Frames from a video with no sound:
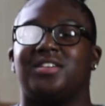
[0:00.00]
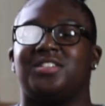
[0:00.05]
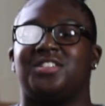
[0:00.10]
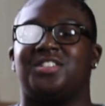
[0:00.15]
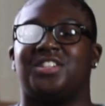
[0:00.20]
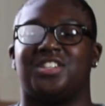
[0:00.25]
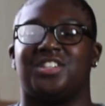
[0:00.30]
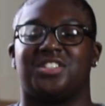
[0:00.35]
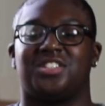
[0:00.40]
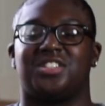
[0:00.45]

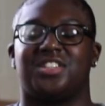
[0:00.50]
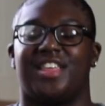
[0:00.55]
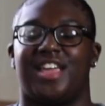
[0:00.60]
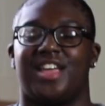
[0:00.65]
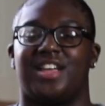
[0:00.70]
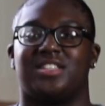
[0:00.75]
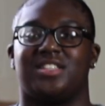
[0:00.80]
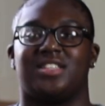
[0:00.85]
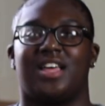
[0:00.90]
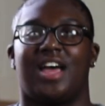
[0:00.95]
just
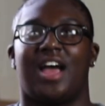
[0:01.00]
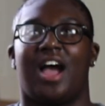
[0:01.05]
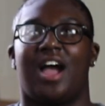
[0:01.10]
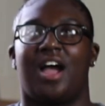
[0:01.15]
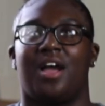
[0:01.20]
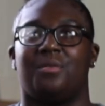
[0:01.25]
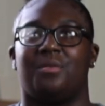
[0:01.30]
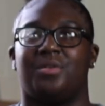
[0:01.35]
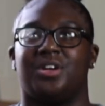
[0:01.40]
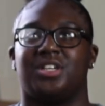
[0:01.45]
things that
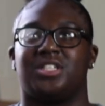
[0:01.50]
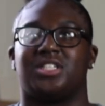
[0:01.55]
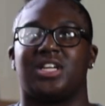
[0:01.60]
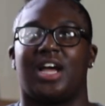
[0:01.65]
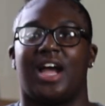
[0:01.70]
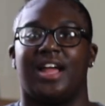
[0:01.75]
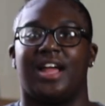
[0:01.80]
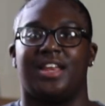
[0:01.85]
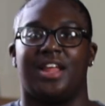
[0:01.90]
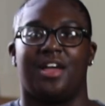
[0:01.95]
I wish
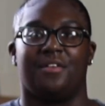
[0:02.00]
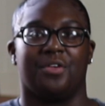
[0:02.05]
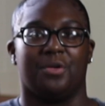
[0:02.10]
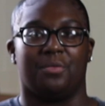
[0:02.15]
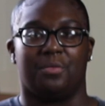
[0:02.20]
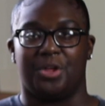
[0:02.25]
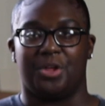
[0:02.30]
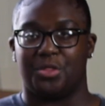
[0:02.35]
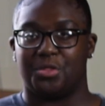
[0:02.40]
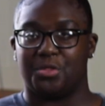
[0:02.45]
I never
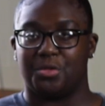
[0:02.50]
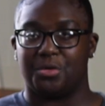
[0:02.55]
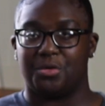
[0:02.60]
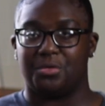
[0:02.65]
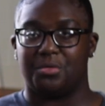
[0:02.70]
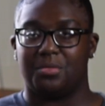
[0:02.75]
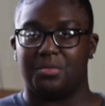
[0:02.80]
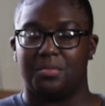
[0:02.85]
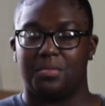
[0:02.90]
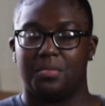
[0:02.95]
went
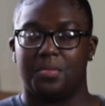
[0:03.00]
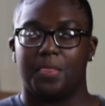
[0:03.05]
through.